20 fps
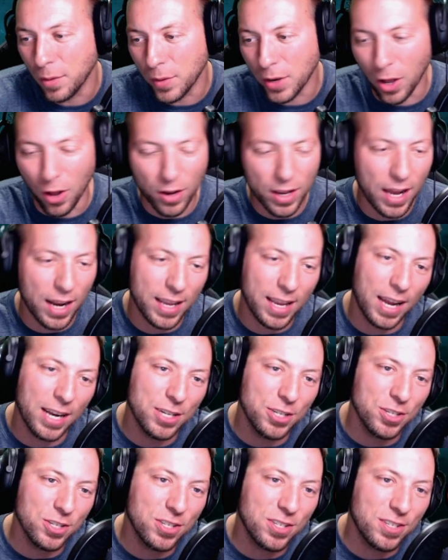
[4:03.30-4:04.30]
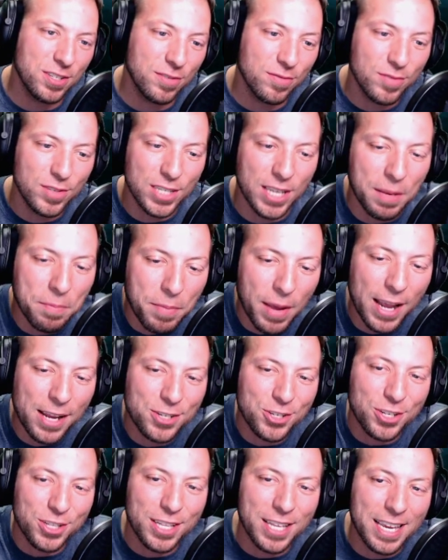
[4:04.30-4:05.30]
we all got to kind of just sit
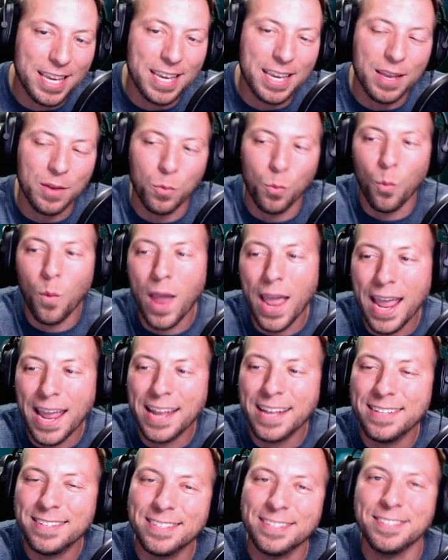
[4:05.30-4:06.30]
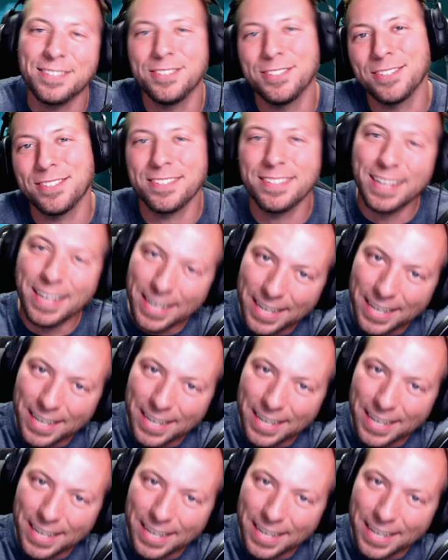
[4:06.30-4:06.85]
patiently and wait and just,